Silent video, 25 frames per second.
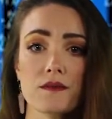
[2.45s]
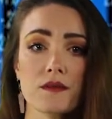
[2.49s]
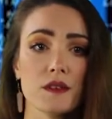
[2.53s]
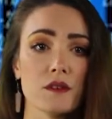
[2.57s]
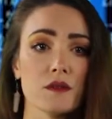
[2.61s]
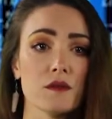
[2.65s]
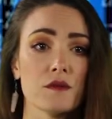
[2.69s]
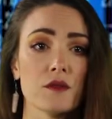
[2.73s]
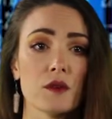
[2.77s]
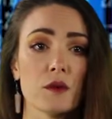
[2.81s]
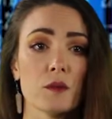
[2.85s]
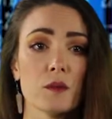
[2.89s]

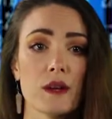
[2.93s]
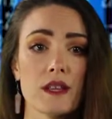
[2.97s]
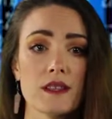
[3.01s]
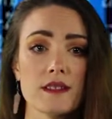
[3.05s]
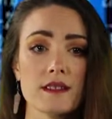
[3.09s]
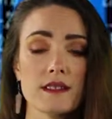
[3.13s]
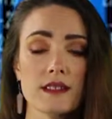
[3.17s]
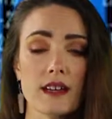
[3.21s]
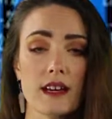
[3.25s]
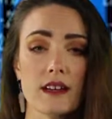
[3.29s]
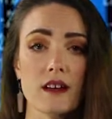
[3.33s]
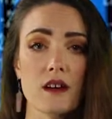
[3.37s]
view for
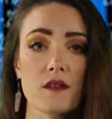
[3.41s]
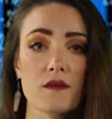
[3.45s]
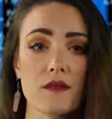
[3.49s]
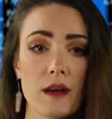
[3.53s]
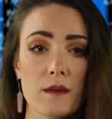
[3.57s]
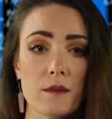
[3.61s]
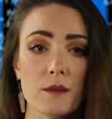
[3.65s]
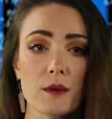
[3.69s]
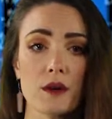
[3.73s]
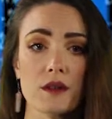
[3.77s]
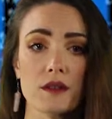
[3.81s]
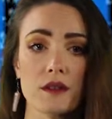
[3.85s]
Wednesday,
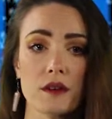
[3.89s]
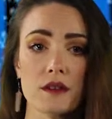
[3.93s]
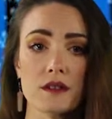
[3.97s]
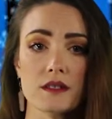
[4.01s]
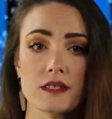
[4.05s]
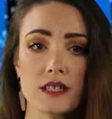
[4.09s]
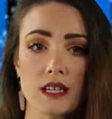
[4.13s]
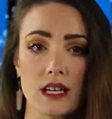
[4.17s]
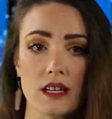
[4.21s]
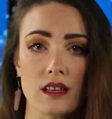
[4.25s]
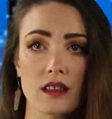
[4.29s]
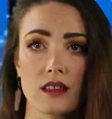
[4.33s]
November
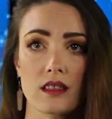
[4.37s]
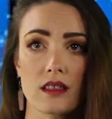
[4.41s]
13th.